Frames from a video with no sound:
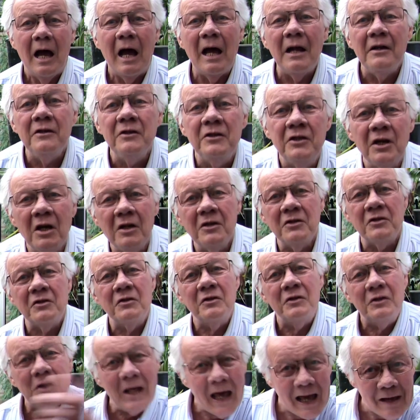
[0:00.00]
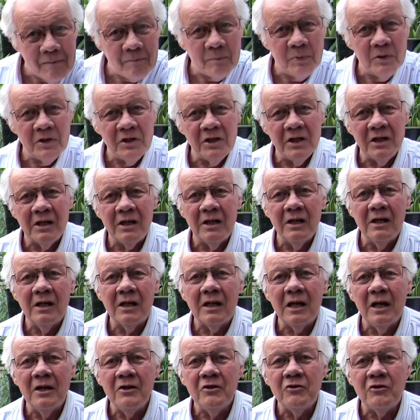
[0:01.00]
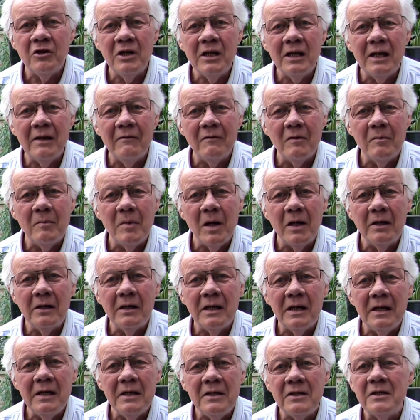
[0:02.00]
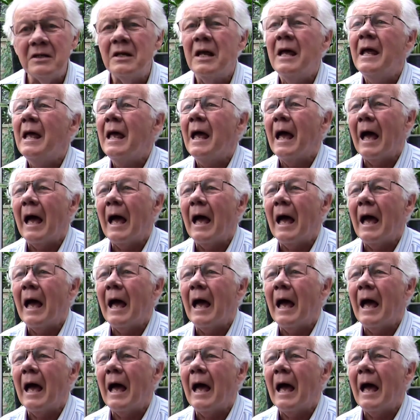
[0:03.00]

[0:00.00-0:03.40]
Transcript: And does that particular country give a monkeys?